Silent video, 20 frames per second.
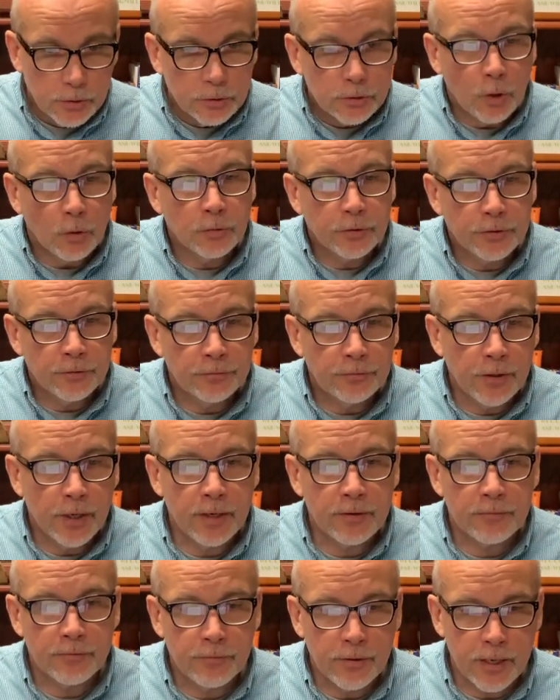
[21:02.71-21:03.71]
Don't
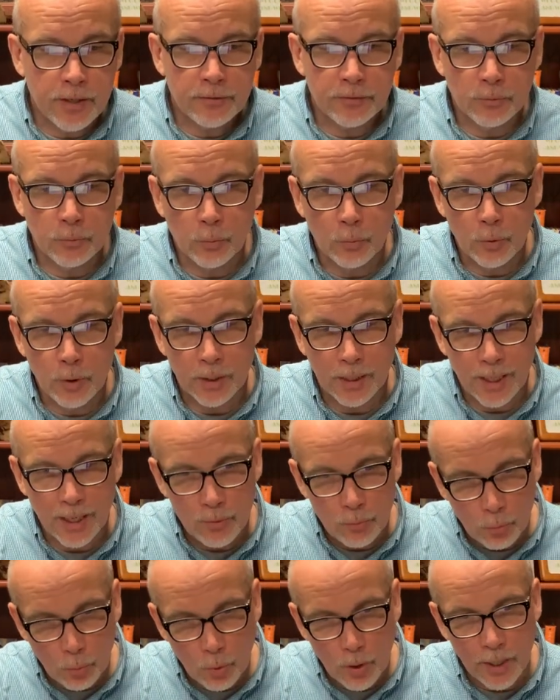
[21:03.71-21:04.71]
define faith in what I
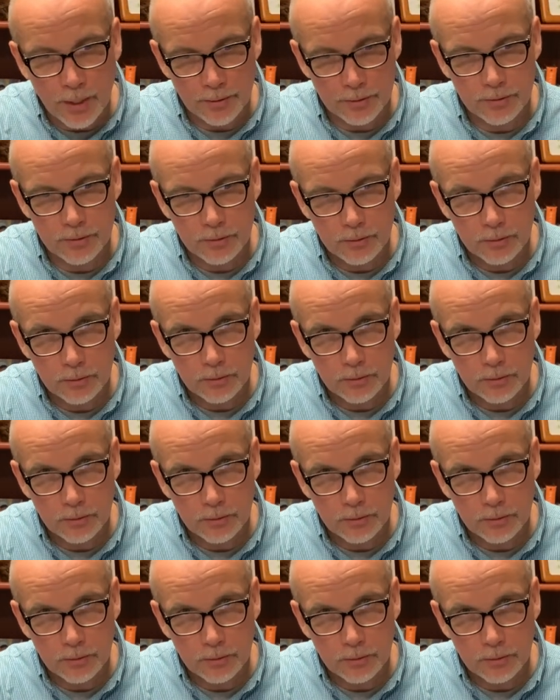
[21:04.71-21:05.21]
want,